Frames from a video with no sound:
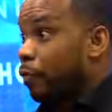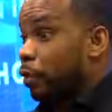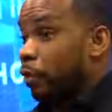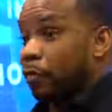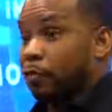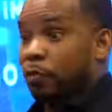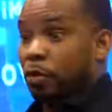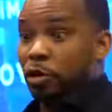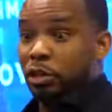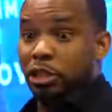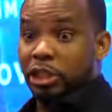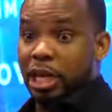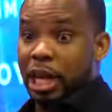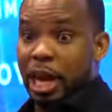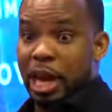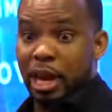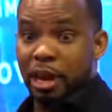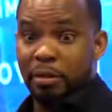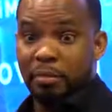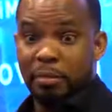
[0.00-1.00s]
For the first
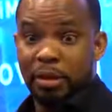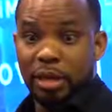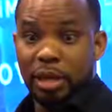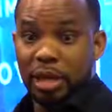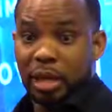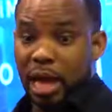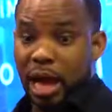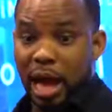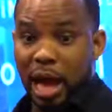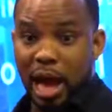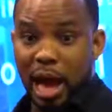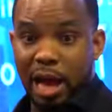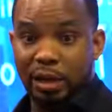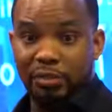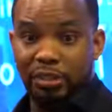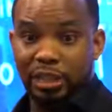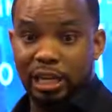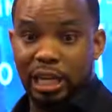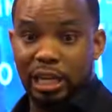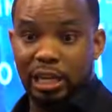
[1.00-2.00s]
time,
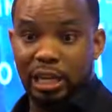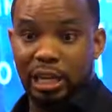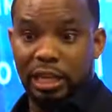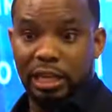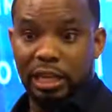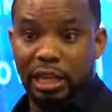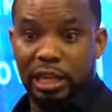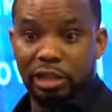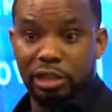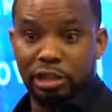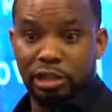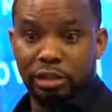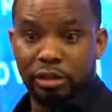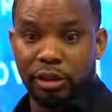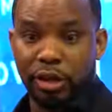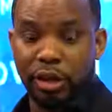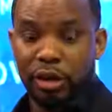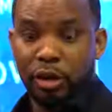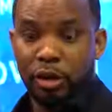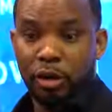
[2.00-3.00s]
I've seen it in the
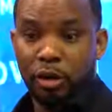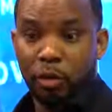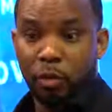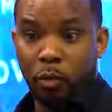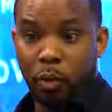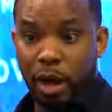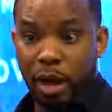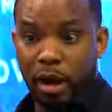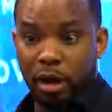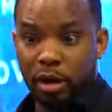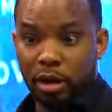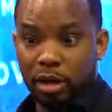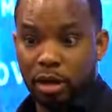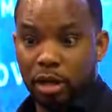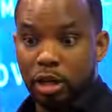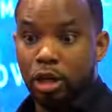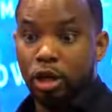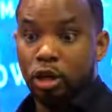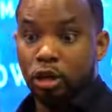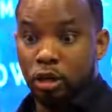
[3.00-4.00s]
industry
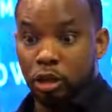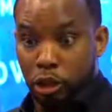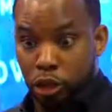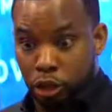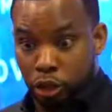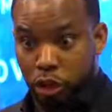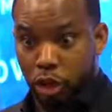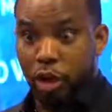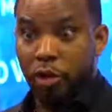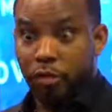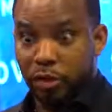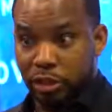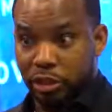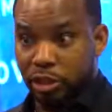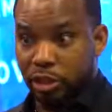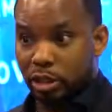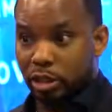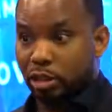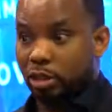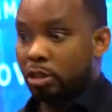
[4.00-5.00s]
where the
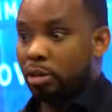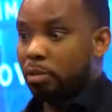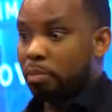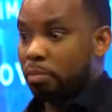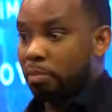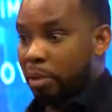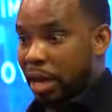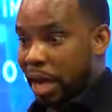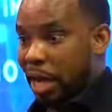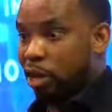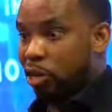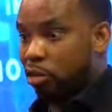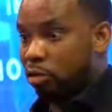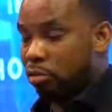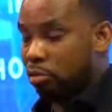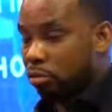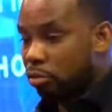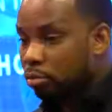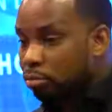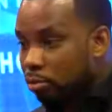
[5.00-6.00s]
services pay
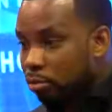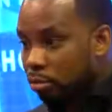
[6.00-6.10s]
you.